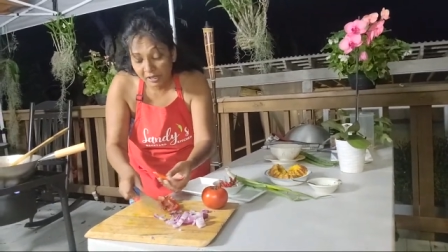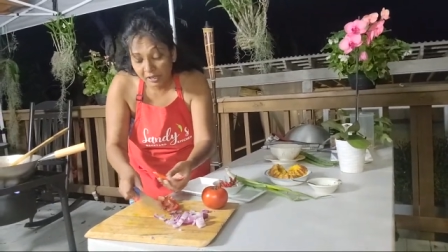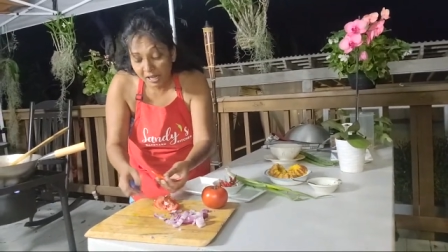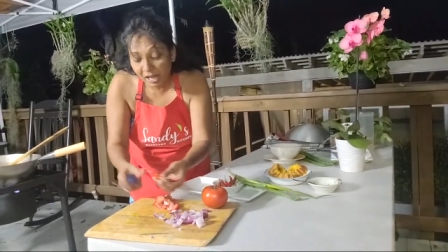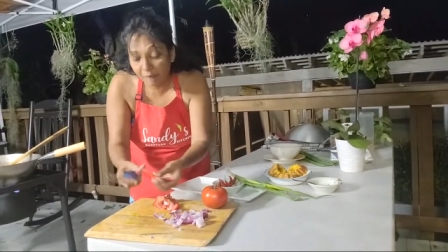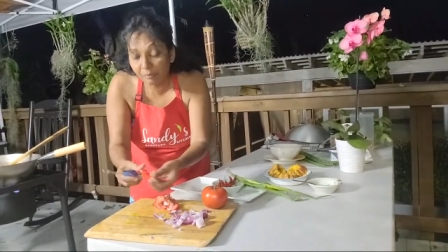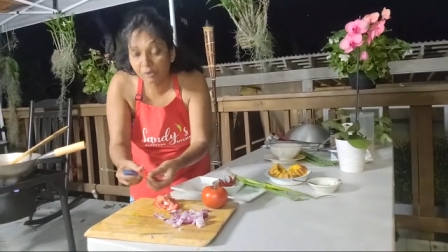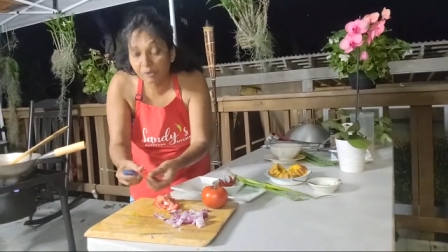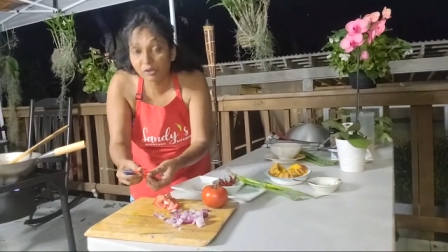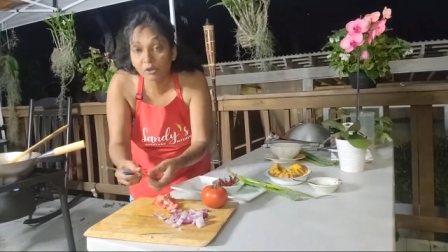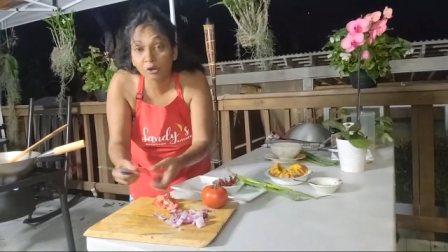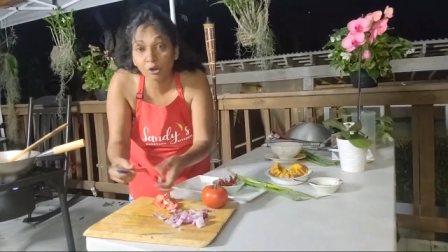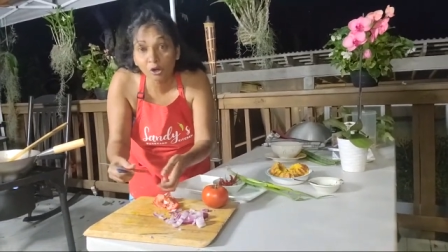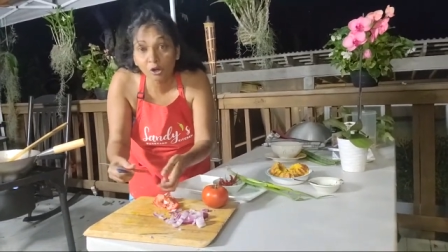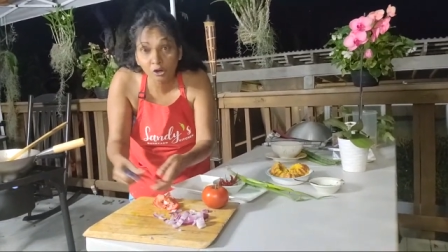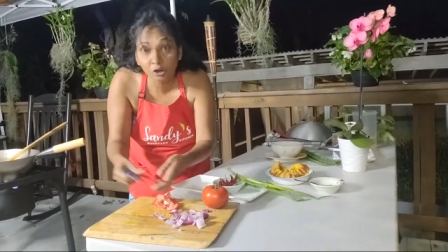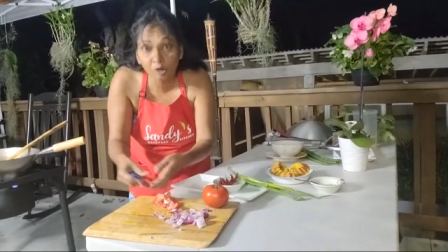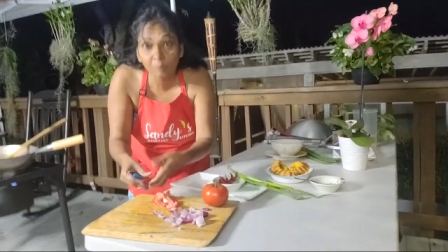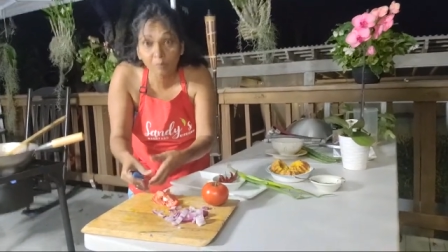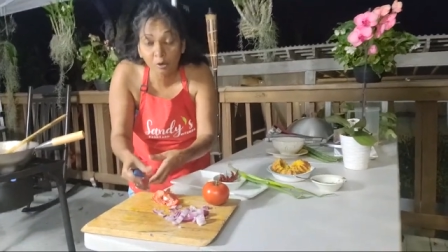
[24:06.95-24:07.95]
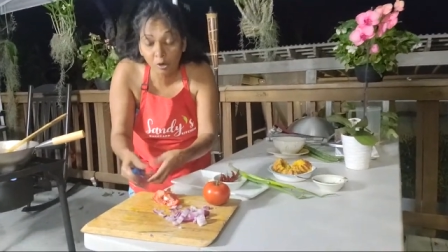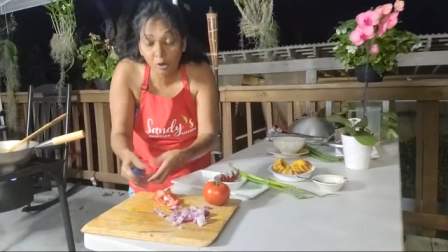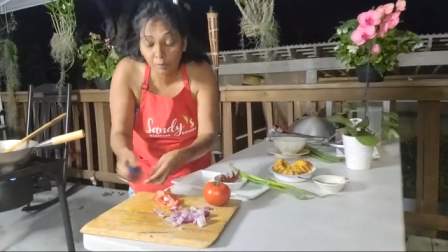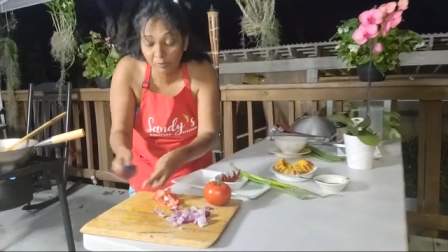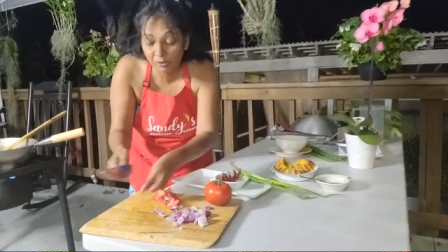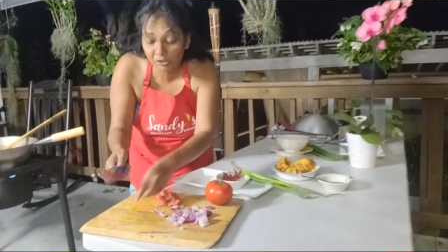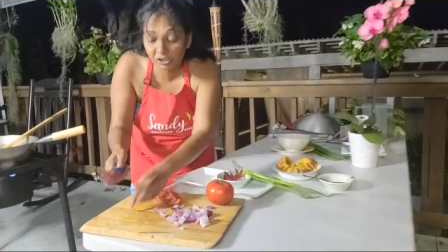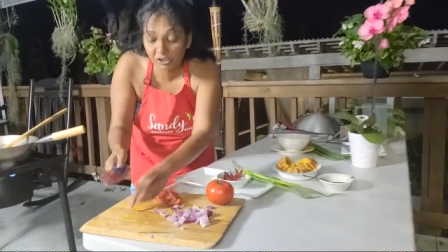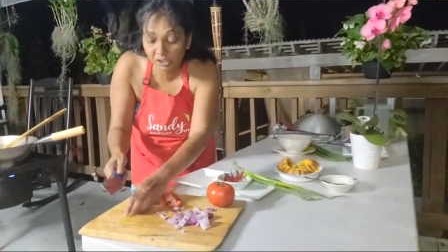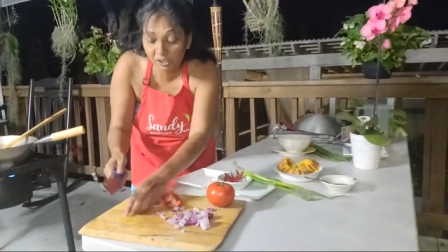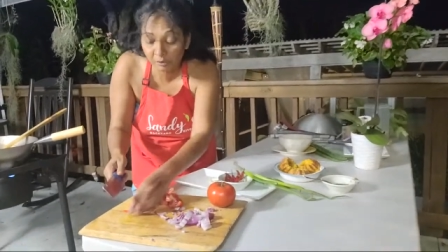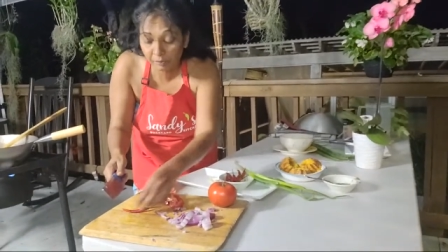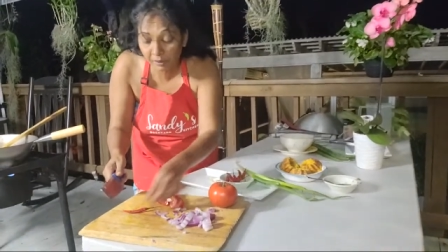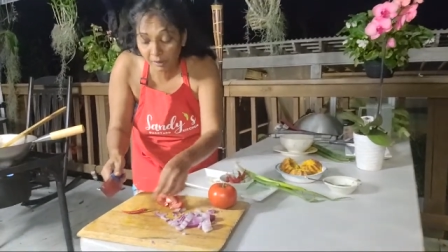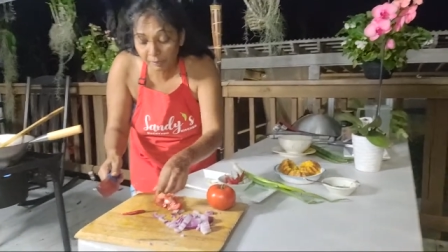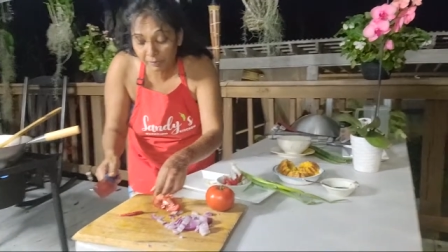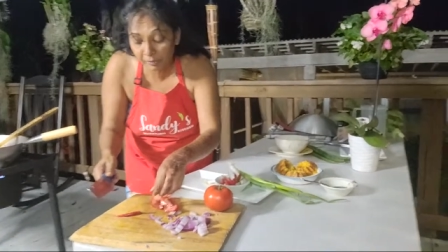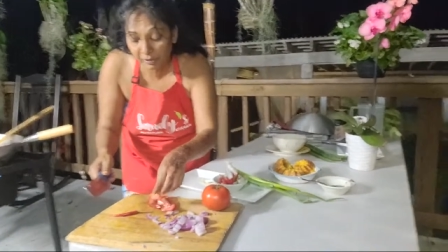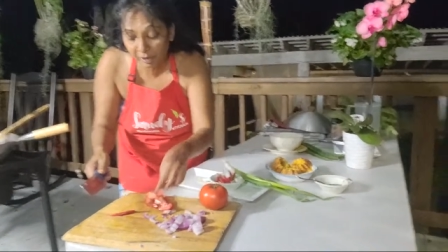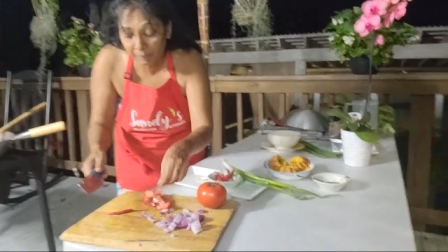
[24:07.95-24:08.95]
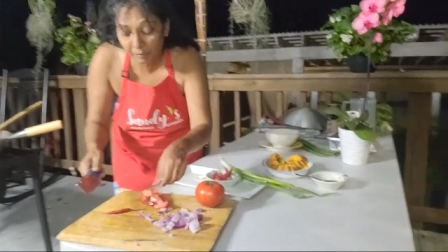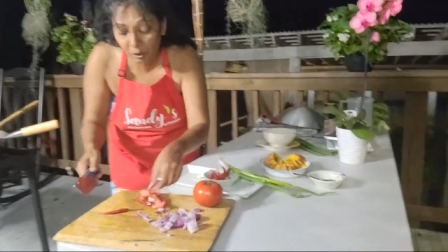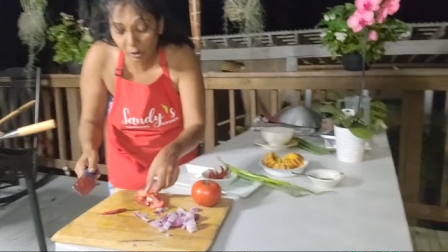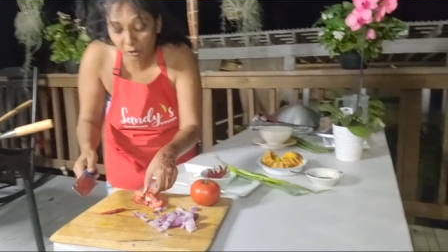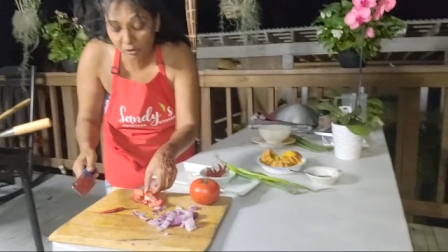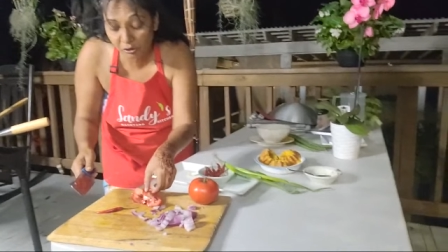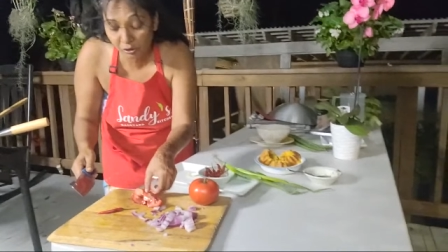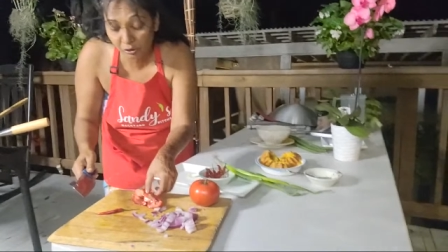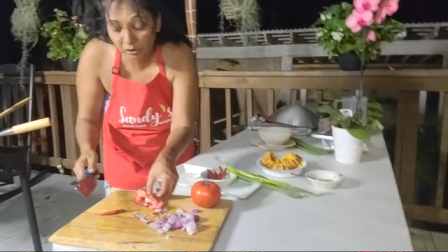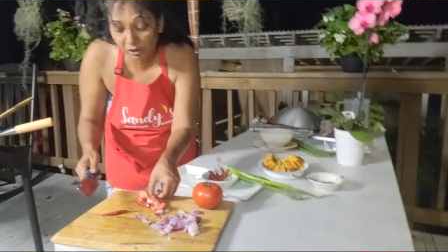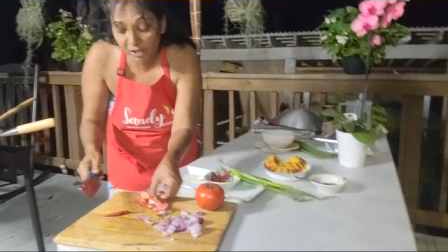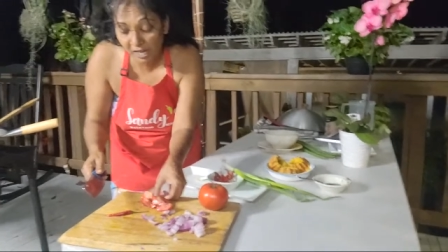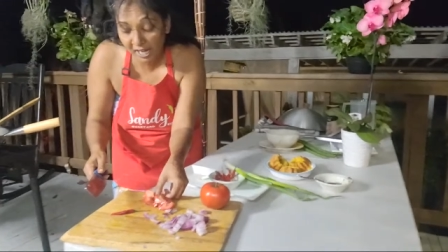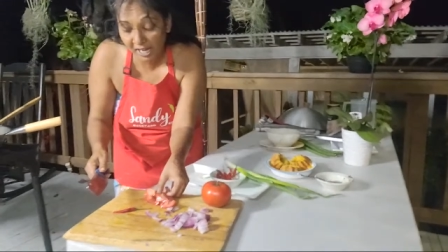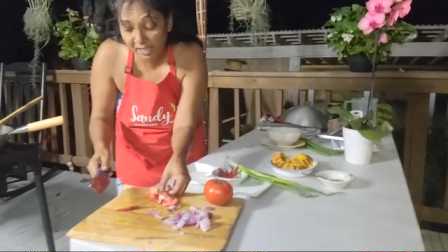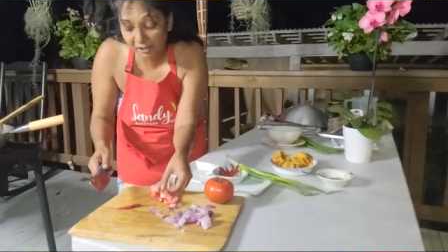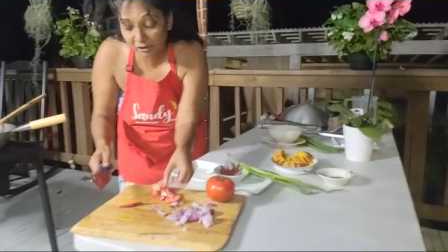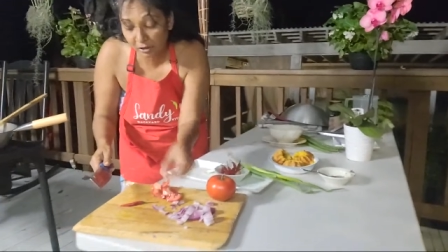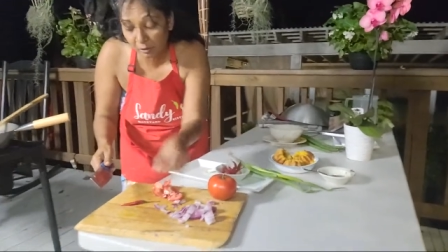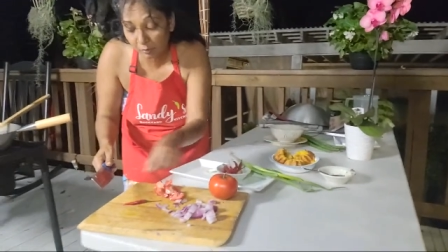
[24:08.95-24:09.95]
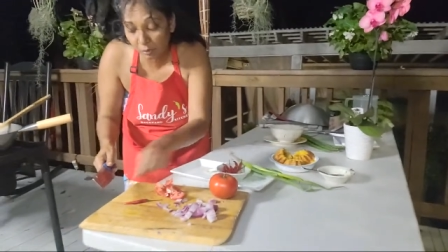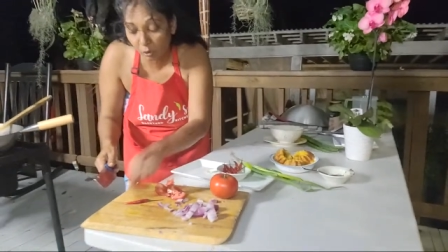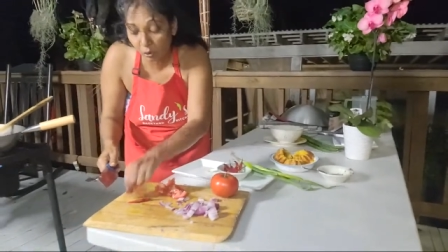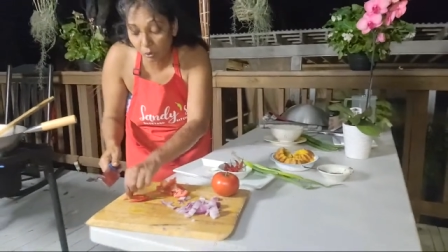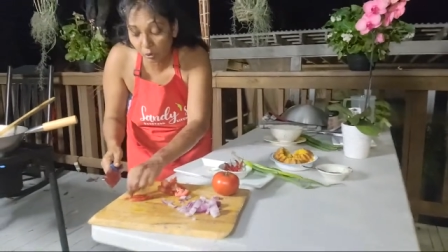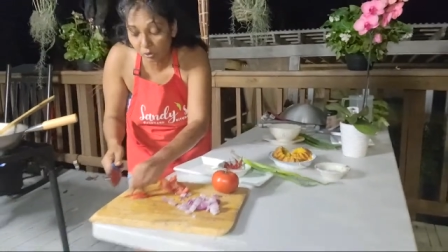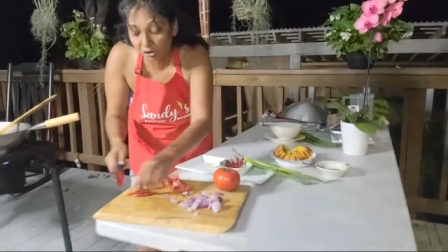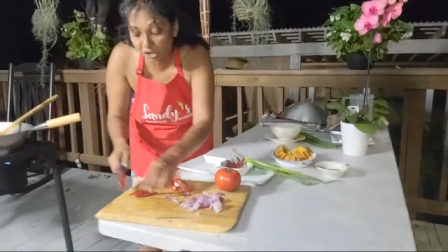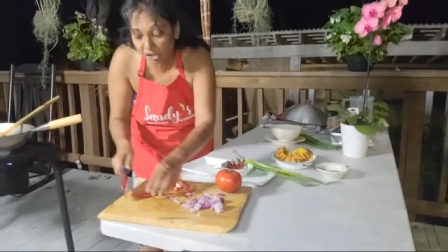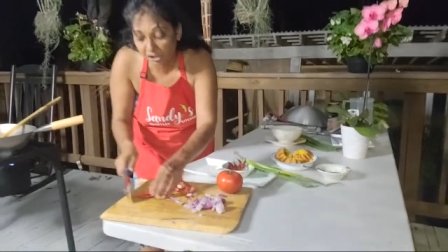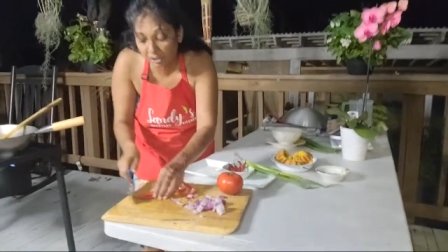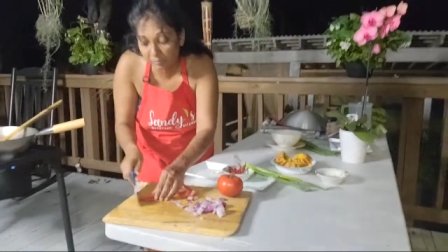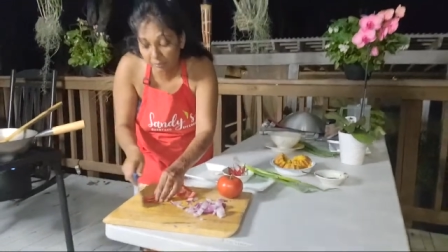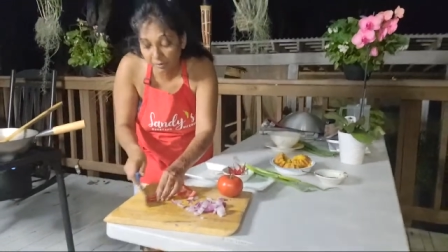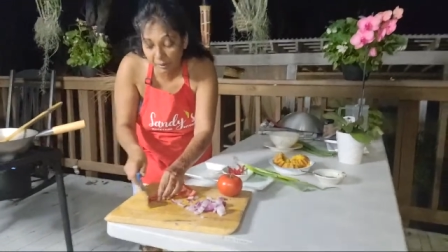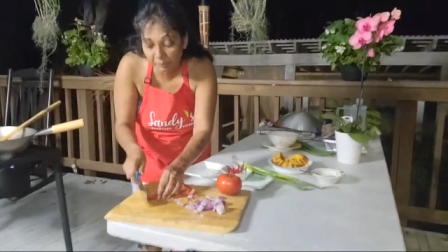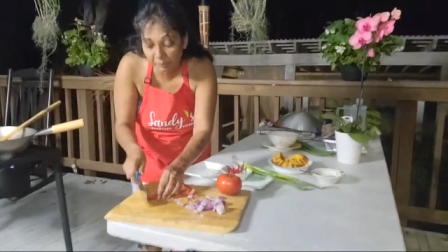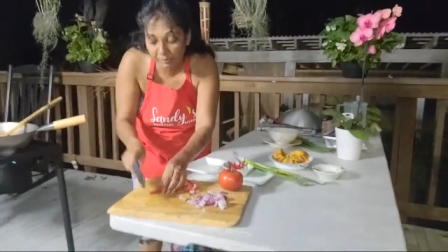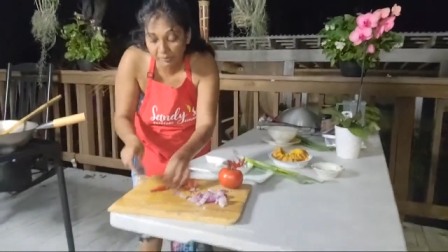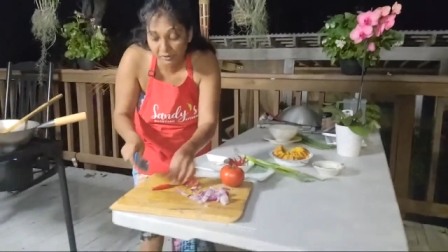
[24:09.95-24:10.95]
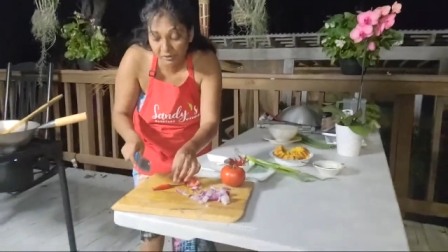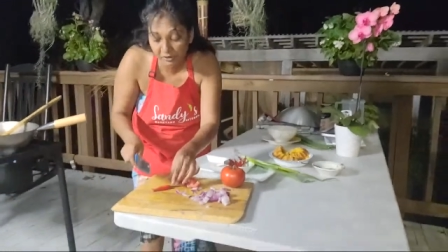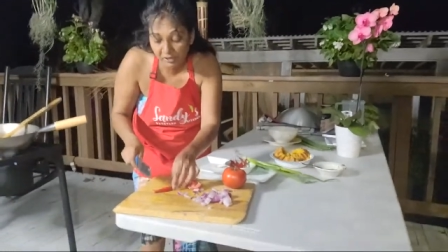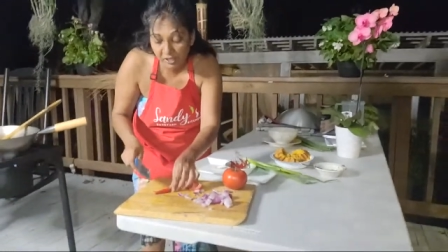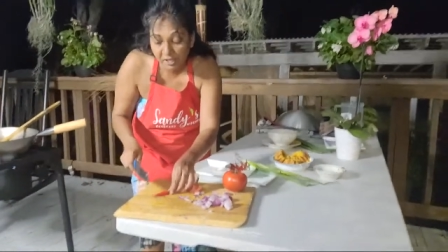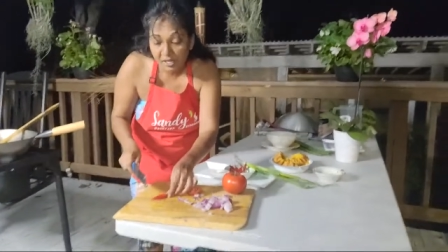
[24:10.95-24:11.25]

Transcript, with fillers: i'm gonna cut up couple chili pepper i'm also gonna add some whole chili peppers